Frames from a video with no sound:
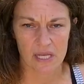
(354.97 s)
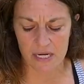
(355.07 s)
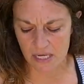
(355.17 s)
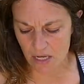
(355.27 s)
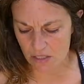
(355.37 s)

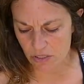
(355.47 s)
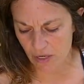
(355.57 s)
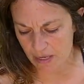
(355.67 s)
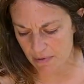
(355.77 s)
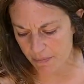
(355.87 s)
And he also
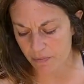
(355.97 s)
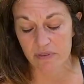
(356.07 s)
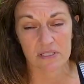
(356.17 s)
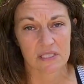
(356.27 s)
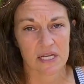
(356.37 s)
came up with
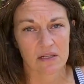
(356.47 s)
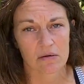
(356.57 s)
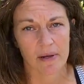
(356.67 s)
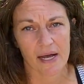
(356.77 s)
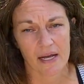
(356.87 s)
this killer
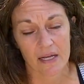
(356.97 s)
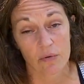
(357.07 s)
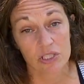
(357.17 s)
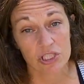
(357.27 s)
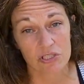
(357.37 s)
biotic,
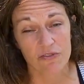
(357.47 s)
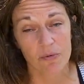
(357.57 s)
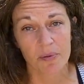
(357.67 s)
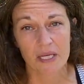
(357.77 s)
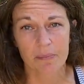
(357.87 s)
which is for
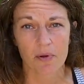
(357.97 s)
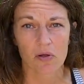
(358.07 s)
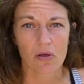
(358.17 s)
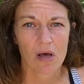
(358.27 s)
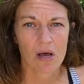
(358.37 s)

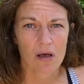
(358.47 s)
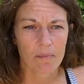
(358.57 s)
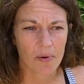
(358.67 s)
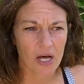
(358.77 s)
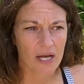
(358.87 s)
people,
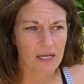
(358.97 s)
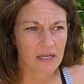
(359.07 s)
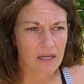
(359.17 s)
but